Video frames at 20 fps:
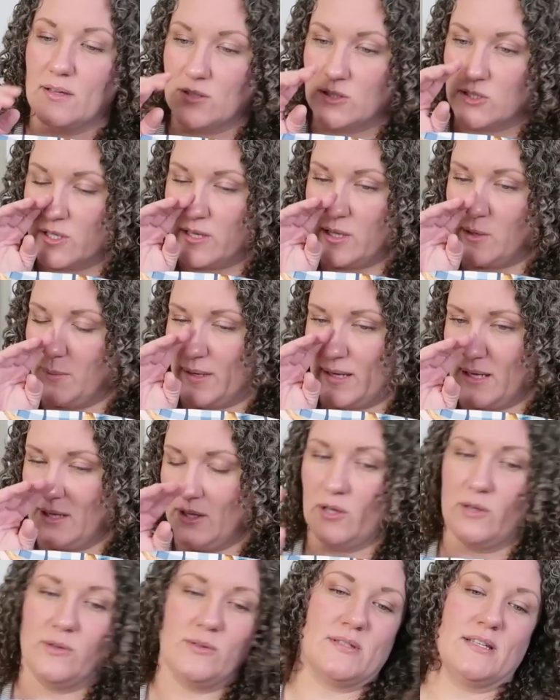so that we
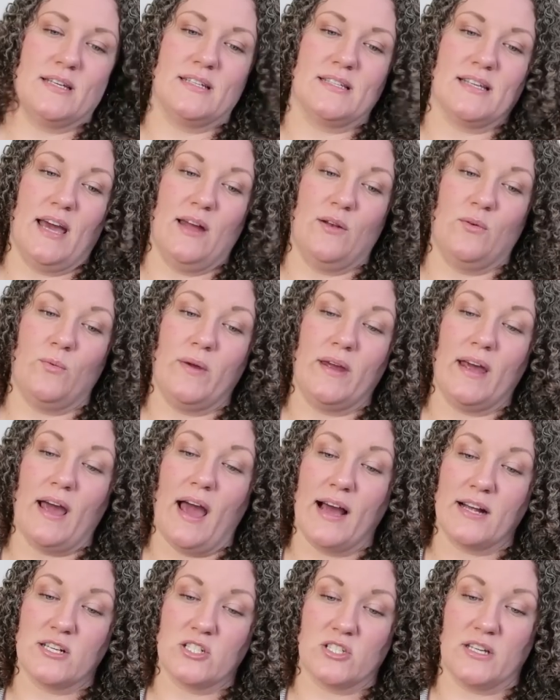can use these, and we
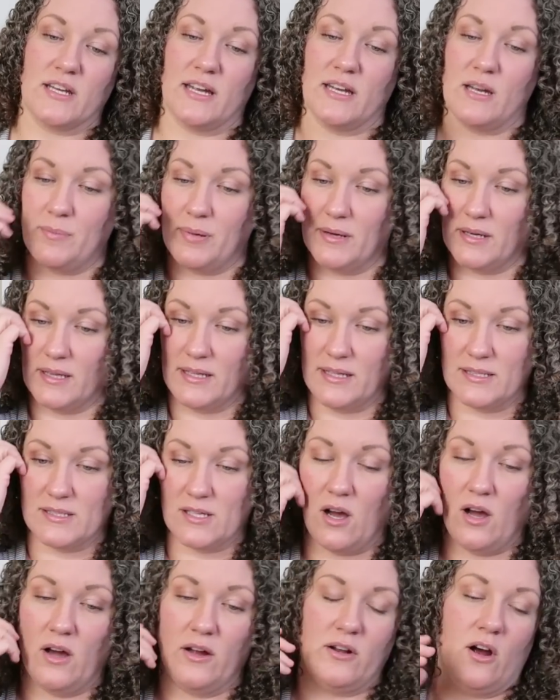actually end up putting these
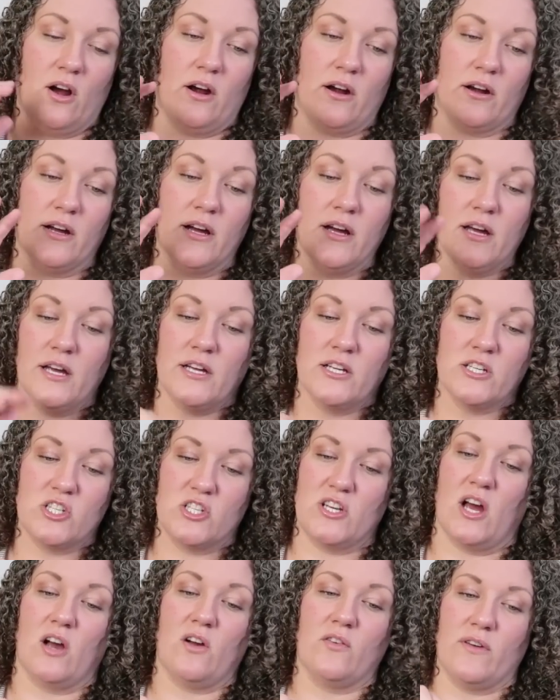on our
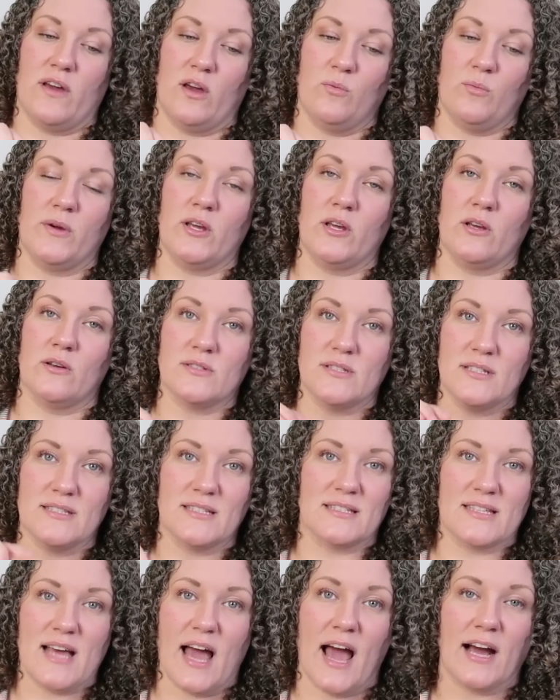shelf and we use
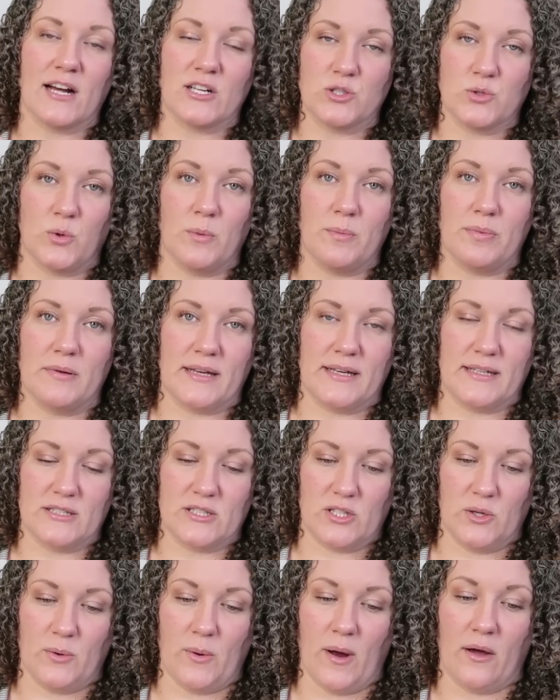these as actual
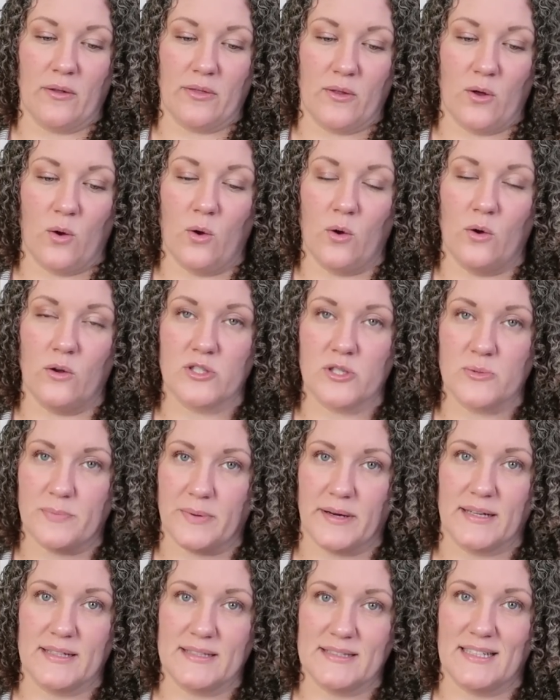plates throughout the whole
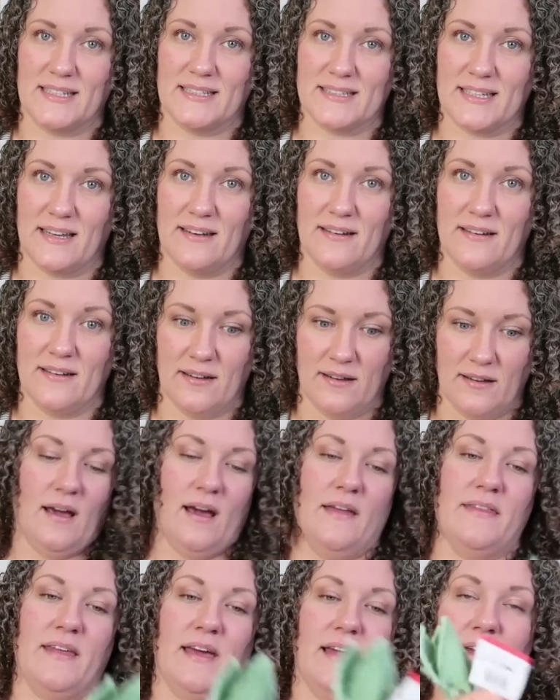spring season.
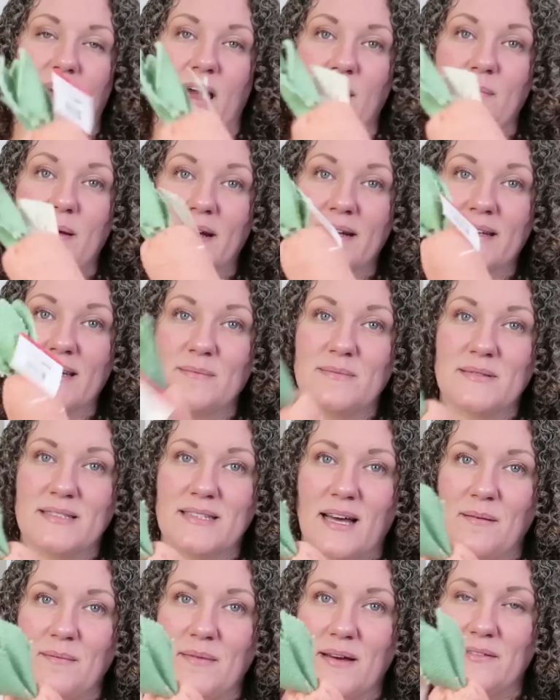And then I picked up
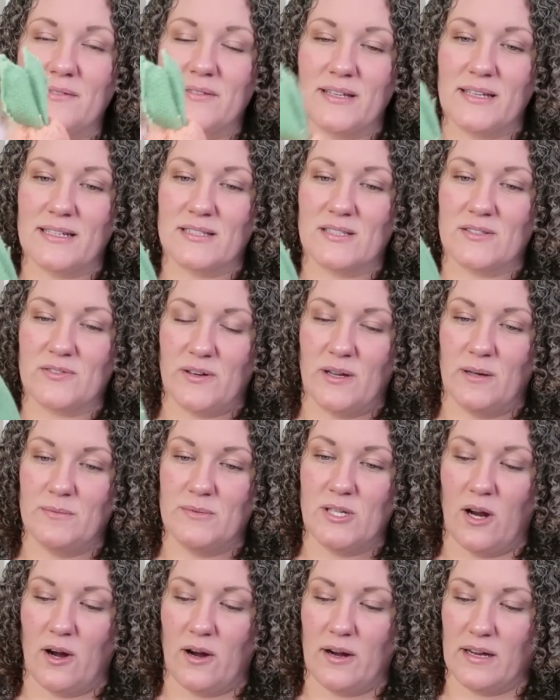some of these from
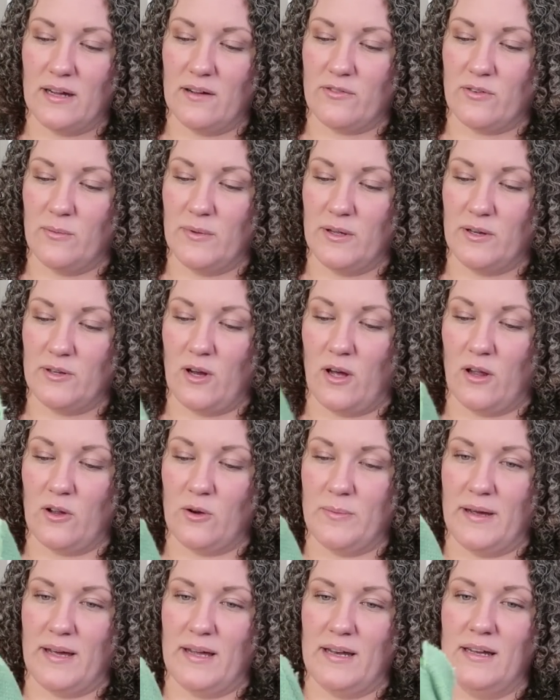Target from their
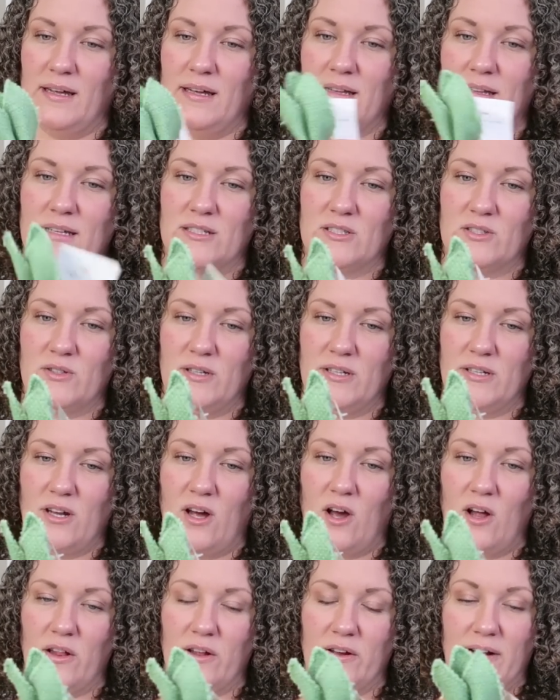dollar bin. These are
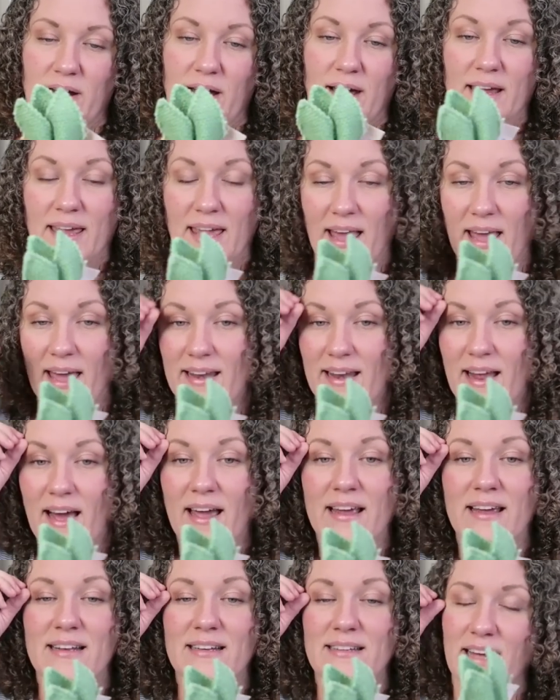$1. Again,
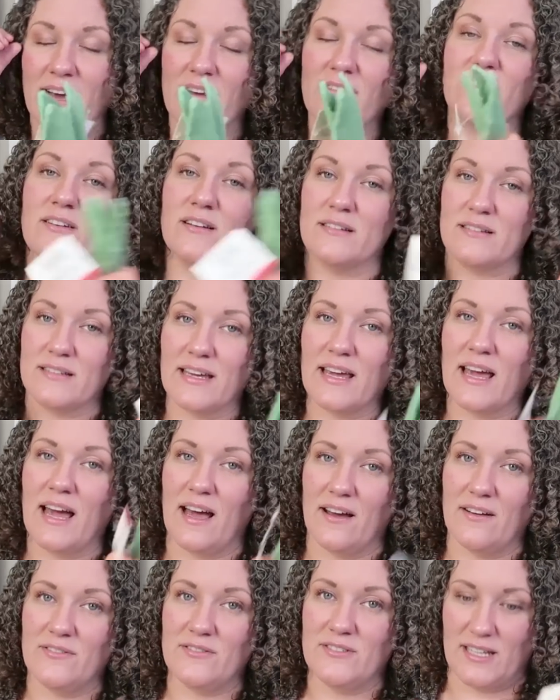I could definitely
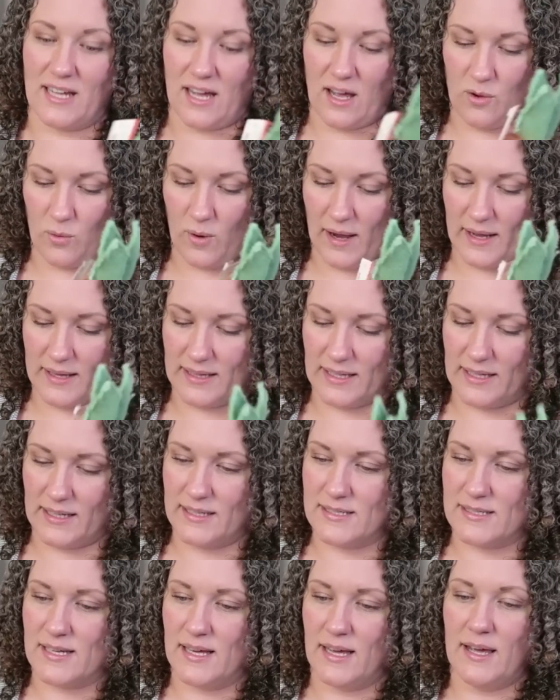have DIY'd
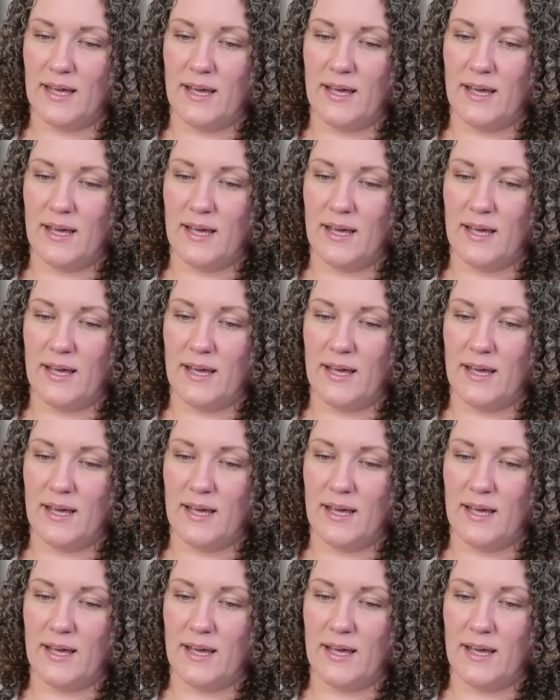these,